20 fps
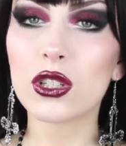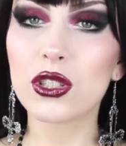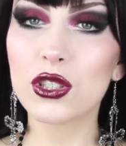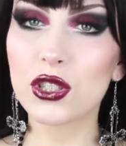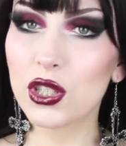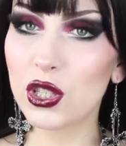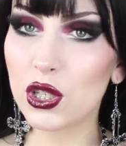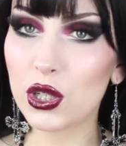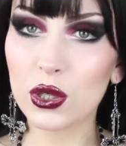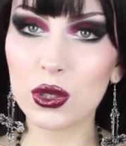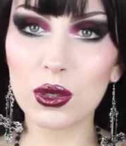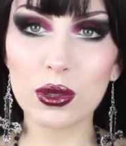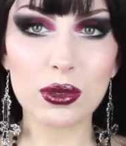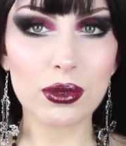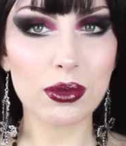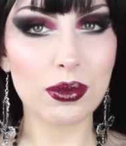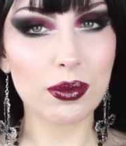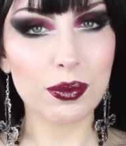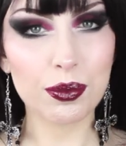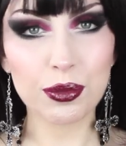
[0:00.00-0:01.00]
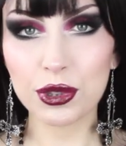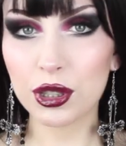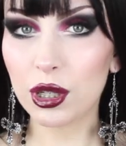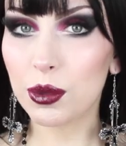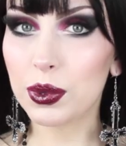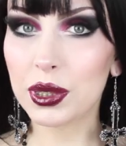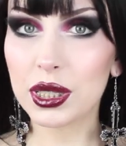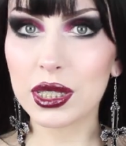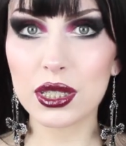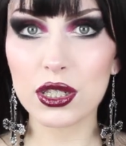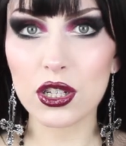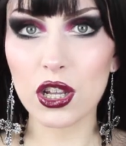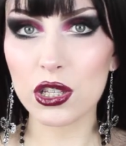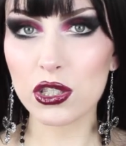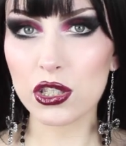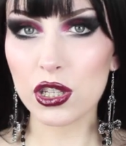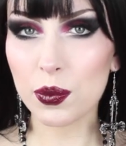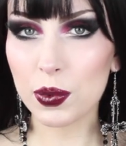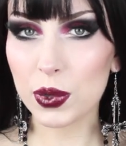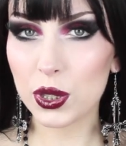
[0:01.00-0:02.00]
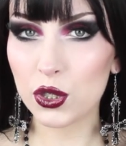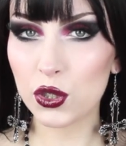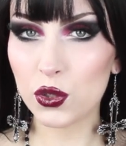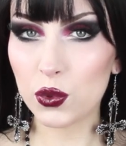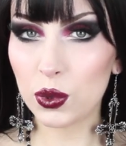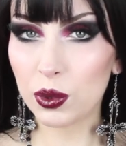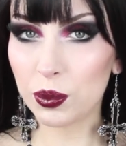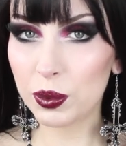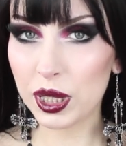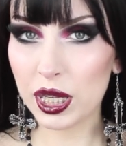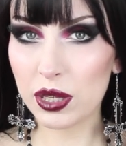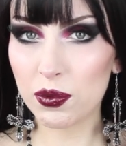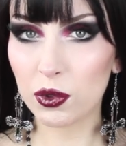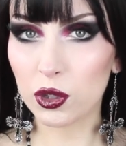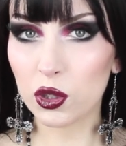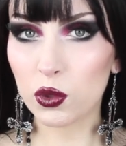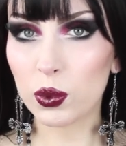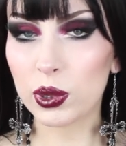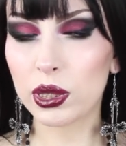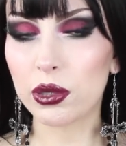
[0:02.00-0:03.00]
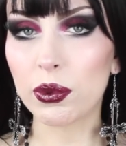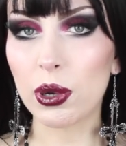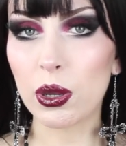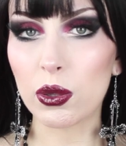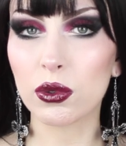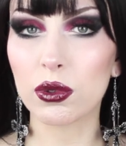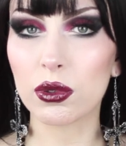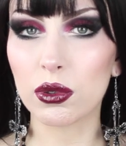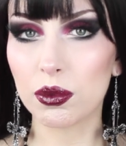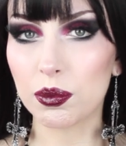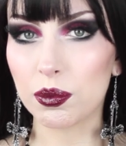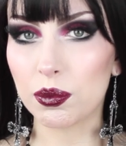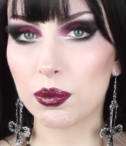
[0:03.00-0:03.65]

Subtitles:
so probably not something you will be able to wear around